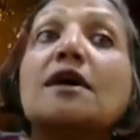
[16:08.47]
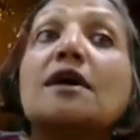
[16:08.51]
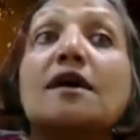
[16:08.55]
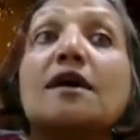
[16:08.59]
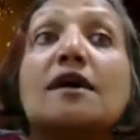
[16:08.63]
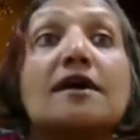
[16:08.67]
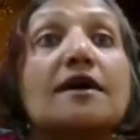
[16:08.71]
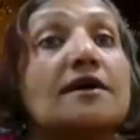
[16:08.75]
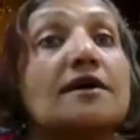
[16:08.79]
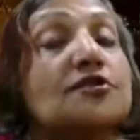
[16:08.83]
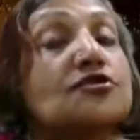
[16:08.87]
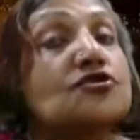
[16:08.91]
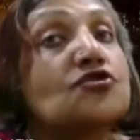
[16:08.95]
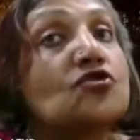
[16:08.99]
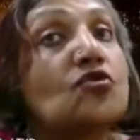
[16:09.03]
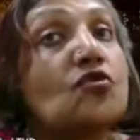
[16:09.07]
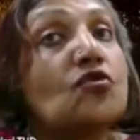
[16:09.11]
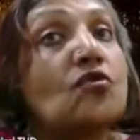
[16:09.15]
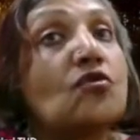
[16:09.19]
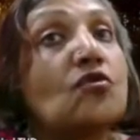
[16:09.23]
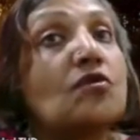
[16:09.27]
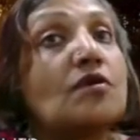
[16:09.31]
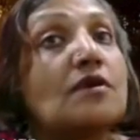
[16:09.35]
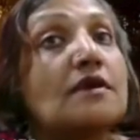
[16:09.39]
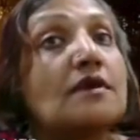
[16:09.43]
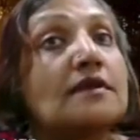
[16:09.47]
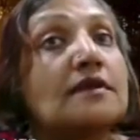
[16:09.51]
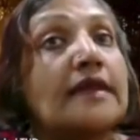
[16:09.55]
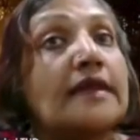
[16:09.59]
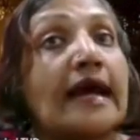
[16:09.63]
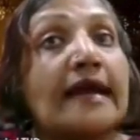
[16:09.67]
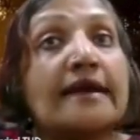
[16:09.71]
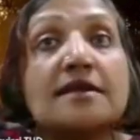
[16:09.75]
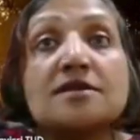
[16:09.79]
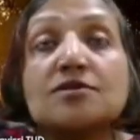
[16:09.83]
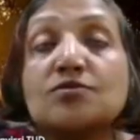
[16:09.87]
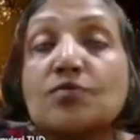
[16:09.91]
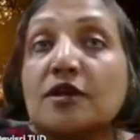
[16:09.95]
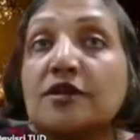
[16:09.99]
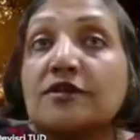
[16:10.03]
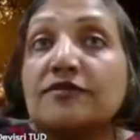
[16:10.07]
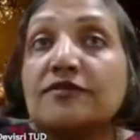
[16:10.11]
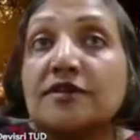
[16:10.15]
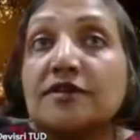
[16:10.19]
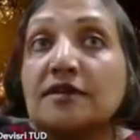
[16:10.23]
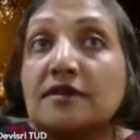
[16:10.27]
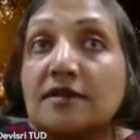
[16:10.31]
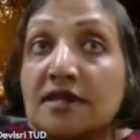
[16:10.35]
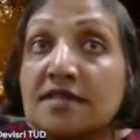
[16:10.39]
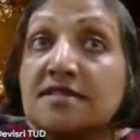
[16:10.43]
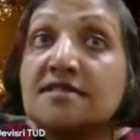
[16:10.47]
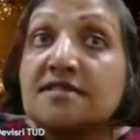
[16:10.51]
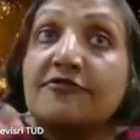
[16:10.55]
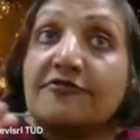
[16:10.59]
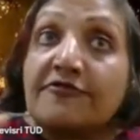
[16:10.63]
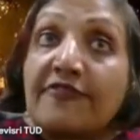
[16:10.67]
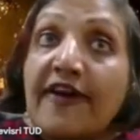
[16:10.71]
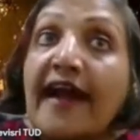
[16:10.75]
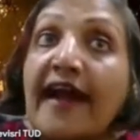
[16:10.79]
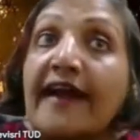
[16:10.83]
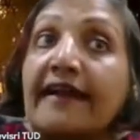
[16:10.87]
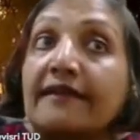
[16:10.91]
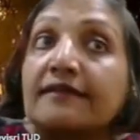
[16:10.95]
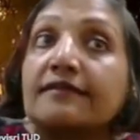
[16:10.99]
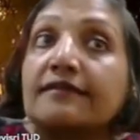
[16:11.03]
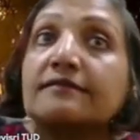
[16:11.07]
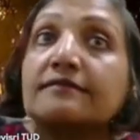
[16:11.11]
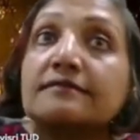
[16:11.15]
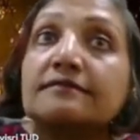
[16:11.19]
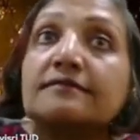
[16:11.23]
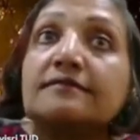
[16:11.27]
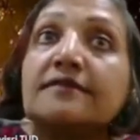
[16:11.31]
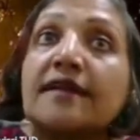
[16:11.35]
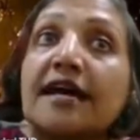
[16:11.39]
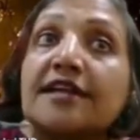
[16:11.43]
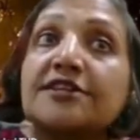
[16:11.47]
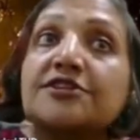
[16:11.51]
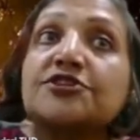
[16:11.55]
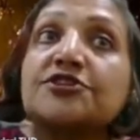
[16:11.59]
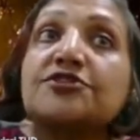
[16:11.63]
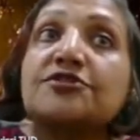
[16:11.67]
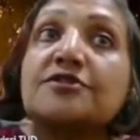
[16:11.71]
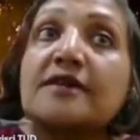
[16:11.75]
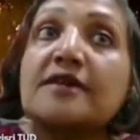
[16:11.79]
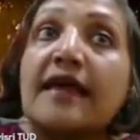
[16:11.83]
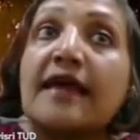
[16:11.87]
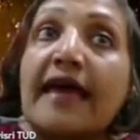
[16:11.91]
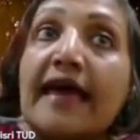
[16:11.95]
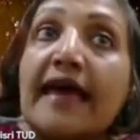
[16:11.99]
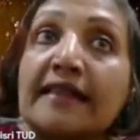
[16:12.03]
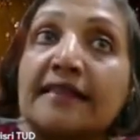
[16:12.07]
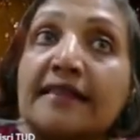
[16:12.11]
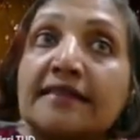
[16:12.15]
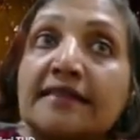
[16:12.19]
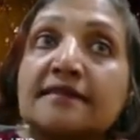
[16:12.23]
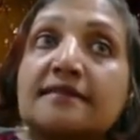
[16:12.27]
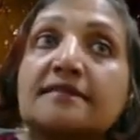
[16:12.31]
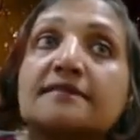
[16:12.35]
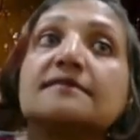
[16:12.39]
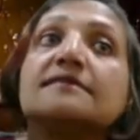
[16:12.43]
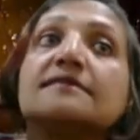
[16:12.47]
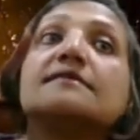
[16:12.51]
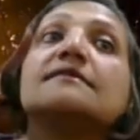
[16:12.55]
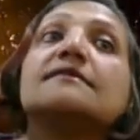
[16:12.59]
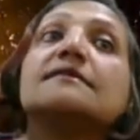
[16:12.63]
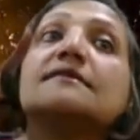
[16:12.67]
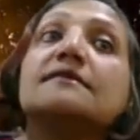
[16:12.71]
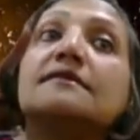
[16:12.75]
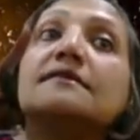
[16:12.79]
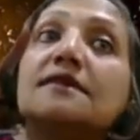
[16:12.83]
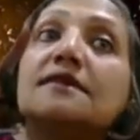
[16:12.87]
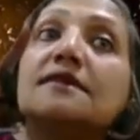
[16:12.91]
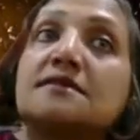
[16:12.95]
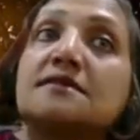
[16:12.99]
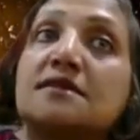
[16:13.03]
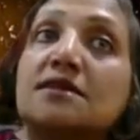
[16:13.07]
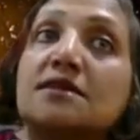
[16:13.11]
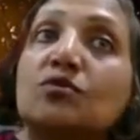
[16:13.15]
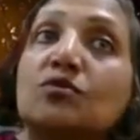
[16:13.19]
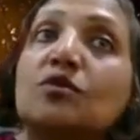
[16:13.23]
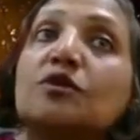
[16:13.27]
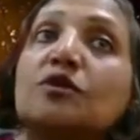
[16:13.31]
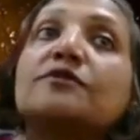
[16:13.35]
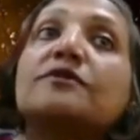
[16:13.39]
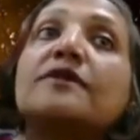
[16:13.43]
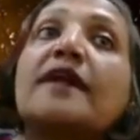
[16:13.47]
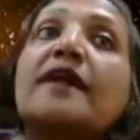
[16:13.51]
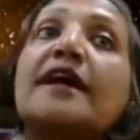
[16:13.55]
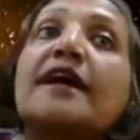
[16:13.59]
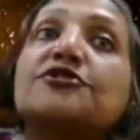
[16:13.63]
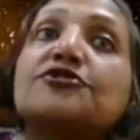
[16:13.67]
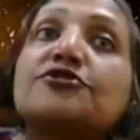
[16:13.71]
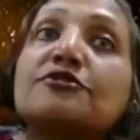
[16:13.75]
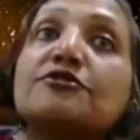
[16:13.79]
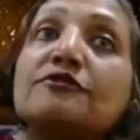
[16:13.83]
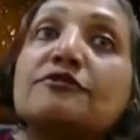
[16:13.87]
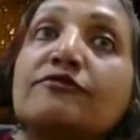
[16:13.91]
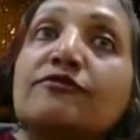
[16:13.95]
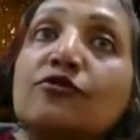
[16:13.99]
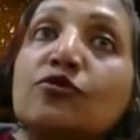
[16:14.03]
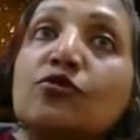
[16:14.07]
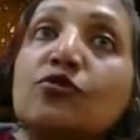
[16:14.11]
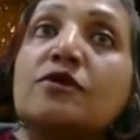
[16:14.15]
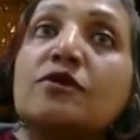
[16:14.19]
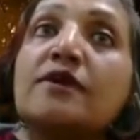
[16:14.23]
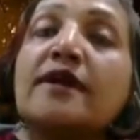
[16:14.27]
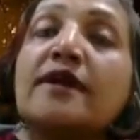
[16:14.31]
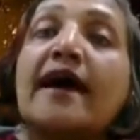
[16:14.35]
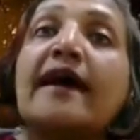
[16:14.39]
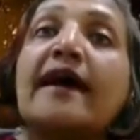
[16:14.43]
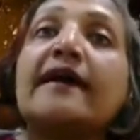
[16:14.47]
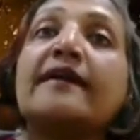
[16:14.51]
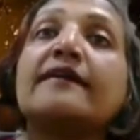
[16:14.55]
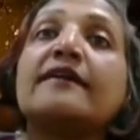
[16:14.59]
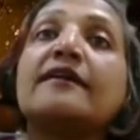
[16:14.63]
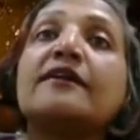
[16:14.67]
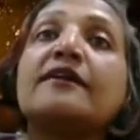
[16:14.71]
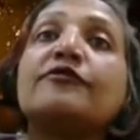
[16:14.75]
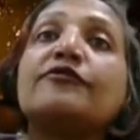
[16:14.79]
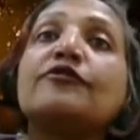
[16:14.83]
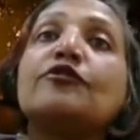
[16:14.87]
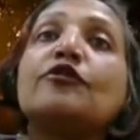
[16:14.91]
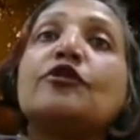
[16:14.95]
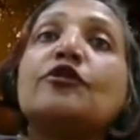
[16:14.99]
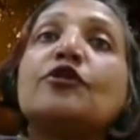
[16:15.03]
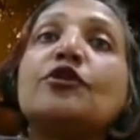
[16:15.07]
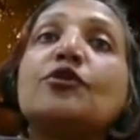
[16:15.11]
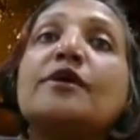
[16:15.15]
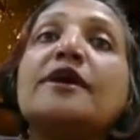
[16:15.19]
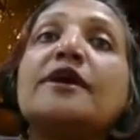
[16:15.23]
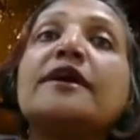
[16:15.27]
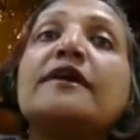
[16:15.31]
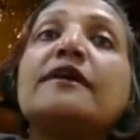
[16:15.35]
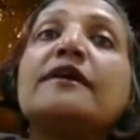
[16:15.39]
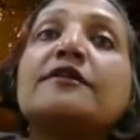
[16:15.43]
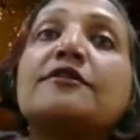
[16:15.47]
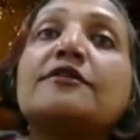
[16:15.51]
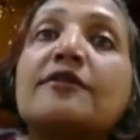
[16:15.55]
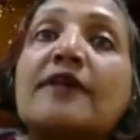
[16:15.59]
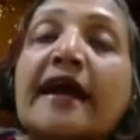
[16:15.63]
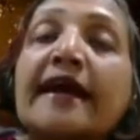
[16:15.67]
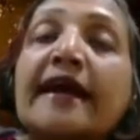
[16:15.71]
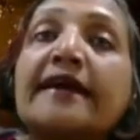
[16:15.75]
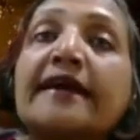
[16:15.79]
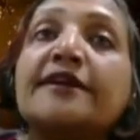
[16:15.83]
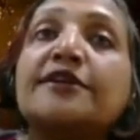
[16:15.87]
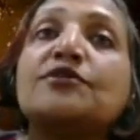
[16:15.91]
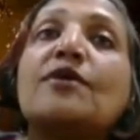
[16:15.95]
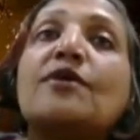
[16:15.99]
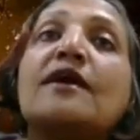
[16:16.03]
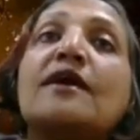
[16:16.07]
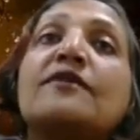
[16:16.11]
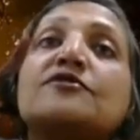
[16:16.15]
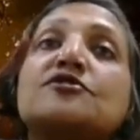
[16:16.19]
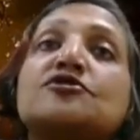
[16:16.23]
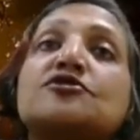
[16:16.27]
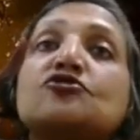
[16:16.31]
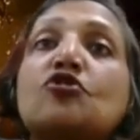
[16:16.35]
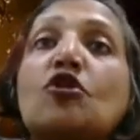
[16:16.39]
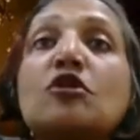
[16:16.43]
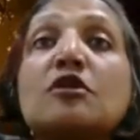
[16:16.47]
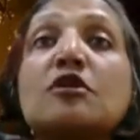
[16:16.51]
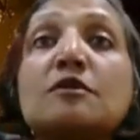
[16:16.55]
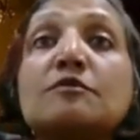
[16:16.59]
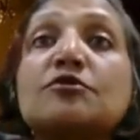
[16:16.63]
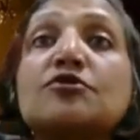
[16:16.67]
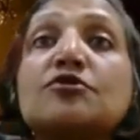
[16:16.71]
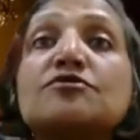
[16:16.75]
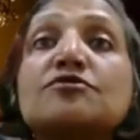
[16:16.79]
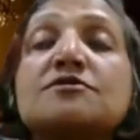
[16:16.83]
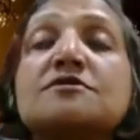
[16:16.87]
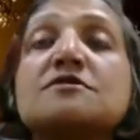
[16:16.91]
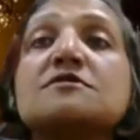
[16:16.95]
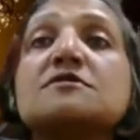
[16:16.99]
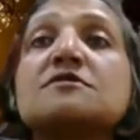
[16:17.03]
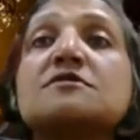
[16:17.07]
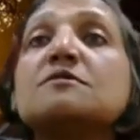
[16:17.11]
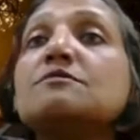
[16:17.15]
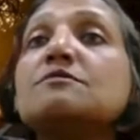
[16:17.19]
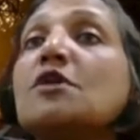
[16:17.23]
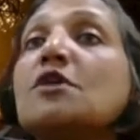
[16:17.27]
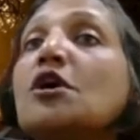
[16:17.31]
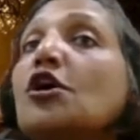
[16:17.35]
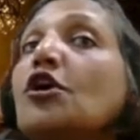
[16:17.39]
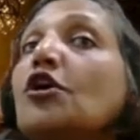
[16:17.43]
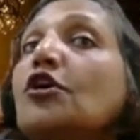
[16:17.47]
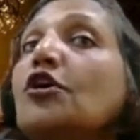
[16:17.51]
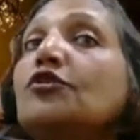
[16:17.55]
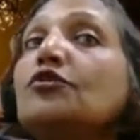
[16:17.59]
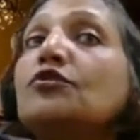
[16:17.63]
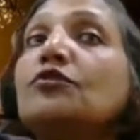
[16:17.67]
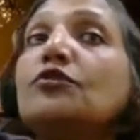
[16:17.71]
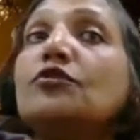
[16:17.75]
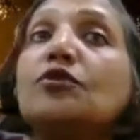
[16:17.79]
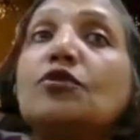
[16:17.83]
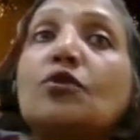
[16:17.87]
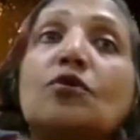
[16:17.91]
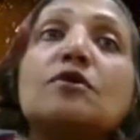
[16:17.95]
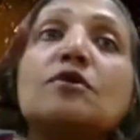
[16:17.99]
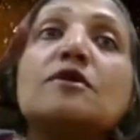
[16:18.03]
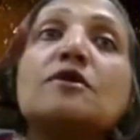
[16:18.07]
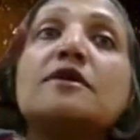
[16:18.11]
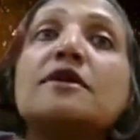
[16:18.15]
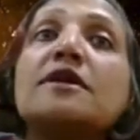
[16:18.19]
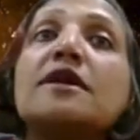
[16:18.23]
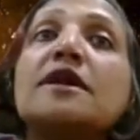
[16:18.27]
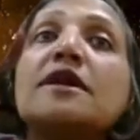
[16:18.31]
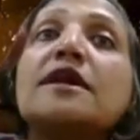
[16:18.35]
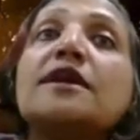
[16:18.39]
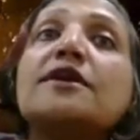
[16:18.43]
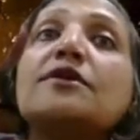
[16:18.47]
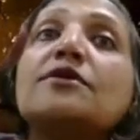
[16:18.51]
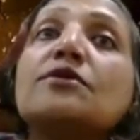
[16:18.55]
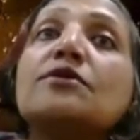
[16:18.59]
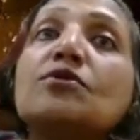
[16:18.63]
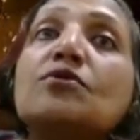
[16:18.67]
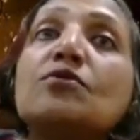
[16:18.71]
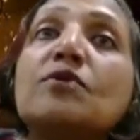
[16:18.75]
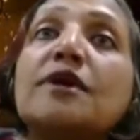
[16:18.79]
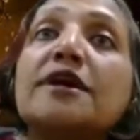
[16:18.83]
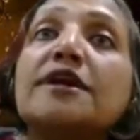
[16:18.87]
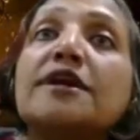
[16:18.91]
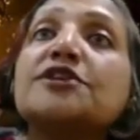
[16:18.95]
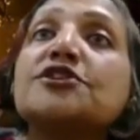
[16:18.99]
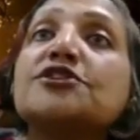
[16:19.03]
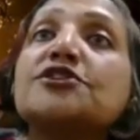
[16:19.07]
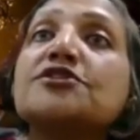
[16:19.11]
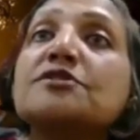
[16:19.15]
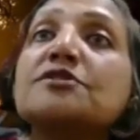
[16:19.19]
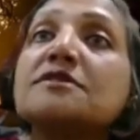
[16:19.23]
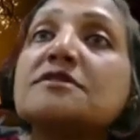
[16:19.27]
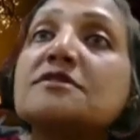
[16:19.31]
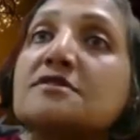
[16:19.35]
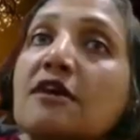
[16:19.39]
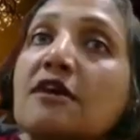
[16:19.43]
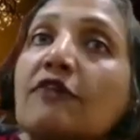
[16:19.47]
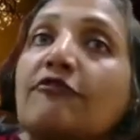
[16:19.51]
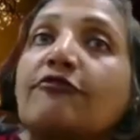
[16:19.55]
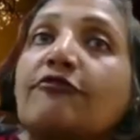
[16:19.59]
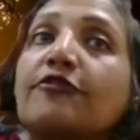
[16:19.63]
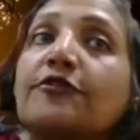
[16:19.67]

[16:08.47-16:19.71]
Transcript: So that is one of the, it's a fact. Natural health is equal to natural food, and if you're doing it right, you have a strong immune system, you don't need to do additional stuff.